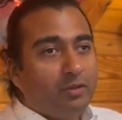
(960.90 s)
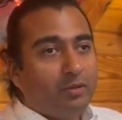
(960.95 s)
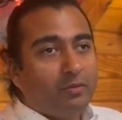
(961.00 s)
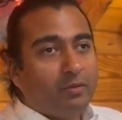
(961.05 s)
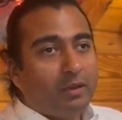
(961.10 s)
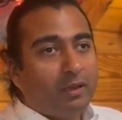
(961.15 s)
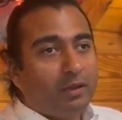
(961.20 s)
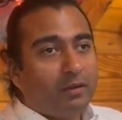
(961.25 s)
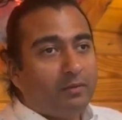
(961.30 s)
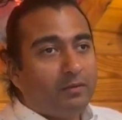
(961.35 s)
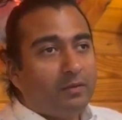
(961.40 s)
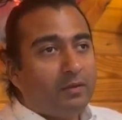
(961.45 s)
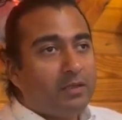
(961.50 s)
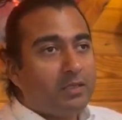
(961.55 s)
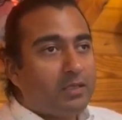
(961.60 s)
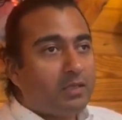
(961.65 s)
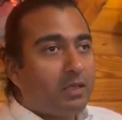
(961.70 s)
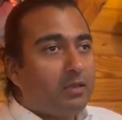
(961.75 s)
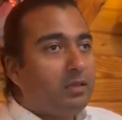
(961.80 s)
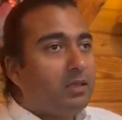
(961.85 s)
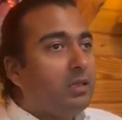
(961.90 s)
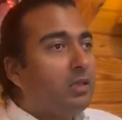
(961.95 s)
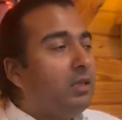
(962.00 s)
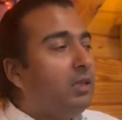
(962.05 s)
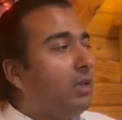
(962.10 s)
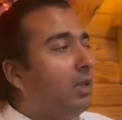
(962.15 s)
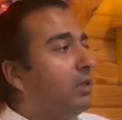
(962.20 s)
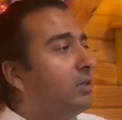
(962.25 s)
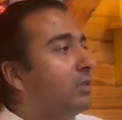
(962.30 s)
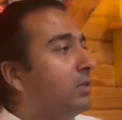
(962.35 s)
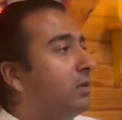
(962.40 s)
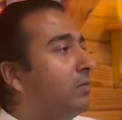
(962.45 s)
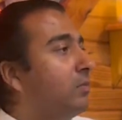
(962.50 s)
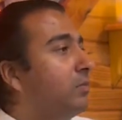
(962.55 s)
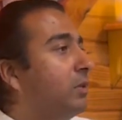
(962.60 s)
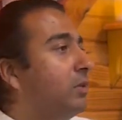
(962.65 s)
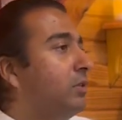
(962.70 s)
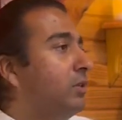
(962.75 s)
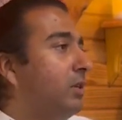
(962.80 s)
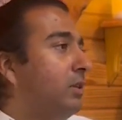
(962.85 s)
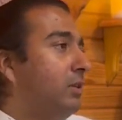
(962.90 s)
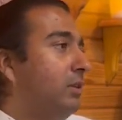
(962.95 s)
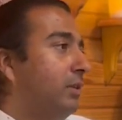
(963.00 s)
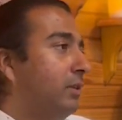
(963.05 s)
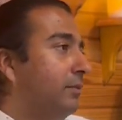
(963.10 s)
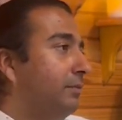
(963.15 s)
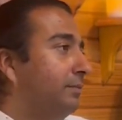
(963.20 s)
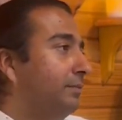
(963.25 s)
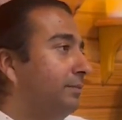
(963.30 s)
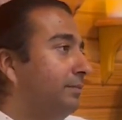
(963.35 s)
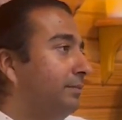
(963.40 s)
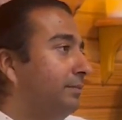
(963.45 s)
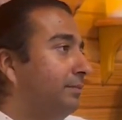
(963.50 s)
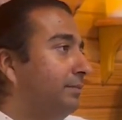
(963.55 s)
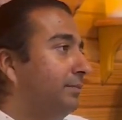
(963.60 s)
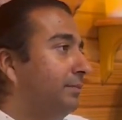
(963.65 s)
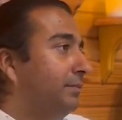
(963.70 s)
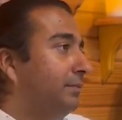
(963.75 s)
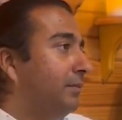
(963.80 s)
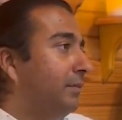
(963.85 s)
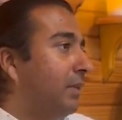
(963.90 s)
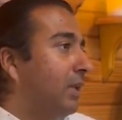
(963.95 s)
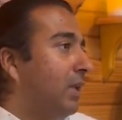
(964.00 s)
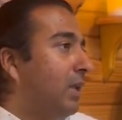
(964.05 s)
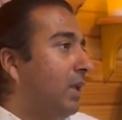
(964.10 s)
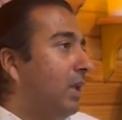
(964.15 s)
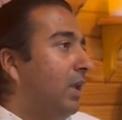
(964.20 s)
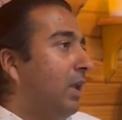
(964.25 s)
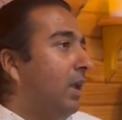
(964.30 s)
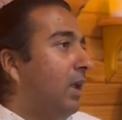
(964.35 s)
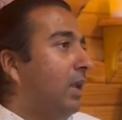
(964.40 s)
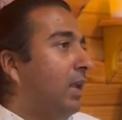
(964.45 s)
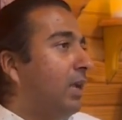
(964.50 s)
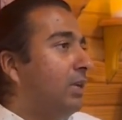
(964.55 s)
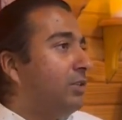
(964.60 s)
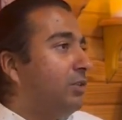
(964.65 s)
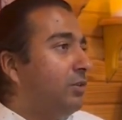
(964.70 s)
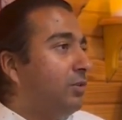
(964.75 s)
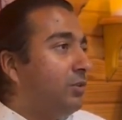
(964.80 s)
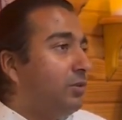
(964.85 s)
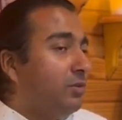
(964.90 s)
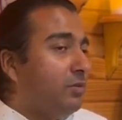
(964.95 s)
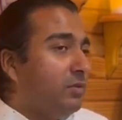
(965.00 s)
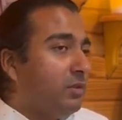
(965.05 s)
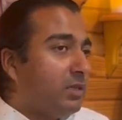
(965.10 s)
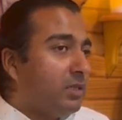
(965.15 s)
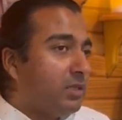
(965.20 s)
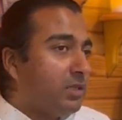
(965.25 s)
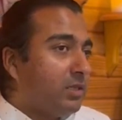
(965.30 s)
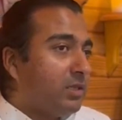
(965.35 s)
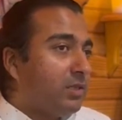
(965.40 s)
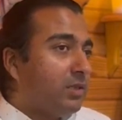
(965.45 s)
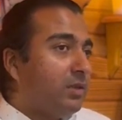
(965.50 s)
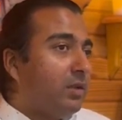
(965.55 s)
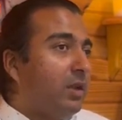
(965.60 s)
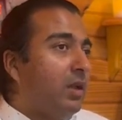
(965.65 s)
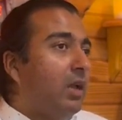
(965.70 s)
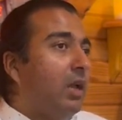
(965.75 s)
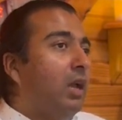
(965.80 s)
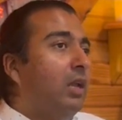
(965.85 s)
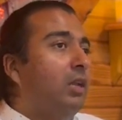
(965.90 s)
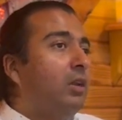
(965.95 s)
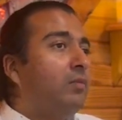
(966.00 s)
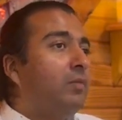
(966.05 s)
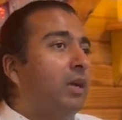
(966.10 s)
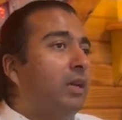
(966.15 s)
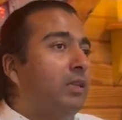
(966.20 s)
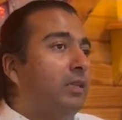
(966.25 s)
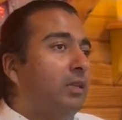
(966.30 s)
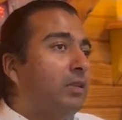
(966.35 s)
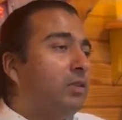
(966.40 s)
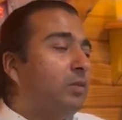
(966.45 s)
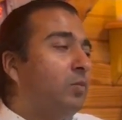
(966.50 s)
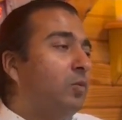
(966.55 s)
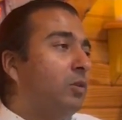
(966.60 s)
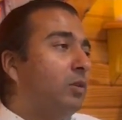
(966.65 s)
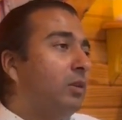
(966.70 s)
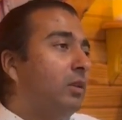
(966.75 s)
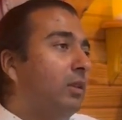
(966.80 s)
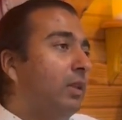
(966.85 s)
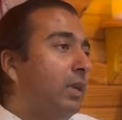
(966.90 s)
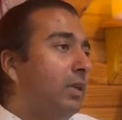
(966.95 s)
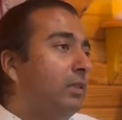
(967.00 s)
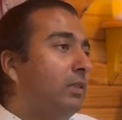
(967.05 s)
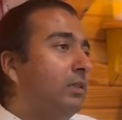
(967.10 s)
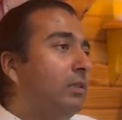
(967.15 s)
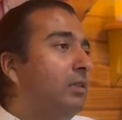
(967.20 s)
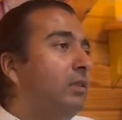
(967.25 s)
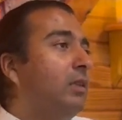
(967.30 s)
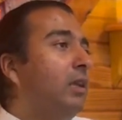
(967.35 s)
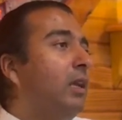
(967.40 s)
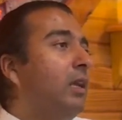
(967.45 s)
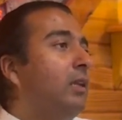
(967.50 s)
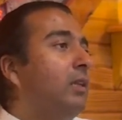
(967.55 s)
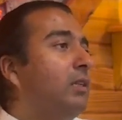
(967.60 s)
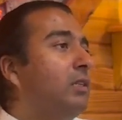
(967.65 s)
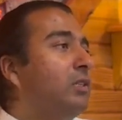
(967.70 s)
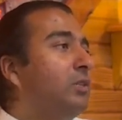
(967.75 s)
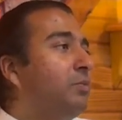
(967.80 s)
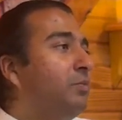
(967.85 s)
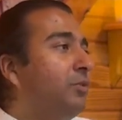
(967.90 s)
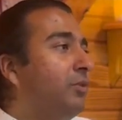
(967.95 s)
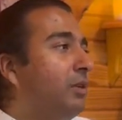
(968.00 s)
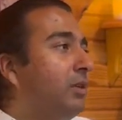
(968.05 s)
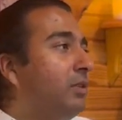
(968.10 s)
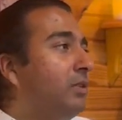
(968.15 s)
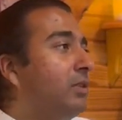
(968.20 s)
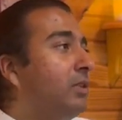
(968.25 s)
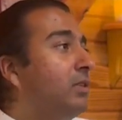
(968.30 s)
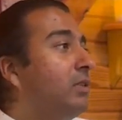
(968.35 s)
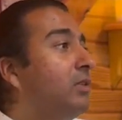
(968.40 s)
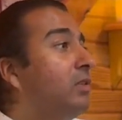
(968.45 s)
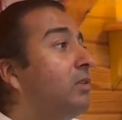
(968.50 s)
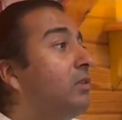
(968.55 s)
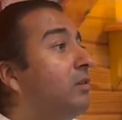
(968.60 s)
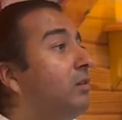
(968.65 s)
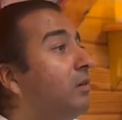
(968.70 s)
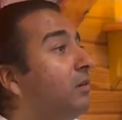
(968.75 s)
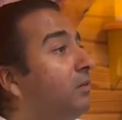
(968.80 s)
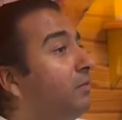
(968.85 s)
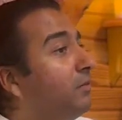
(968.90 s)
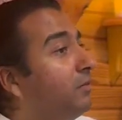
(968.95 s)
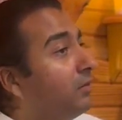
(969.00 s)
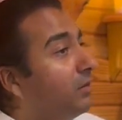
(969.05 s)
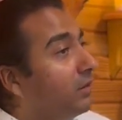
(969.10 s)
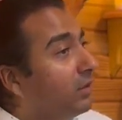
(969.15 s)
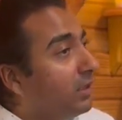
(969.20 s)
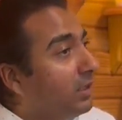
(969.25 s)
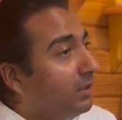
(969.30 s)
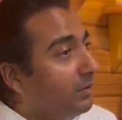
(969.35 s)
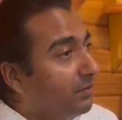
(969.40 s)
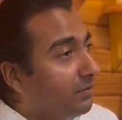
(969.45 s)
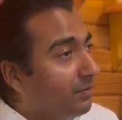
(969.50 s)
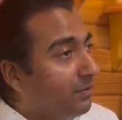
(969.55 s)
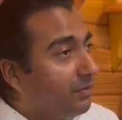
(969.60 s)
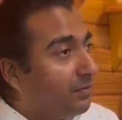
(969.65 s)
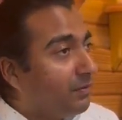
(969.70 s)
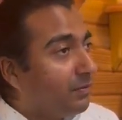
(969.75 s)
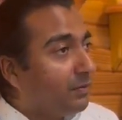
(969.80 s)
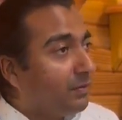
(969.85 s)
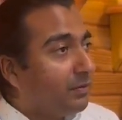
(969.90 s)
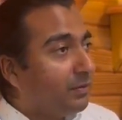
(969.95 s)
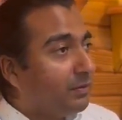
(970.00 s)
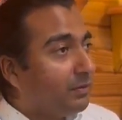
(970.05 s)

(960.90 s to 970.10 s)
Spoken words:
you have, sati and sampanjanya. And as you do this, your mind gets more collected and experiences relief.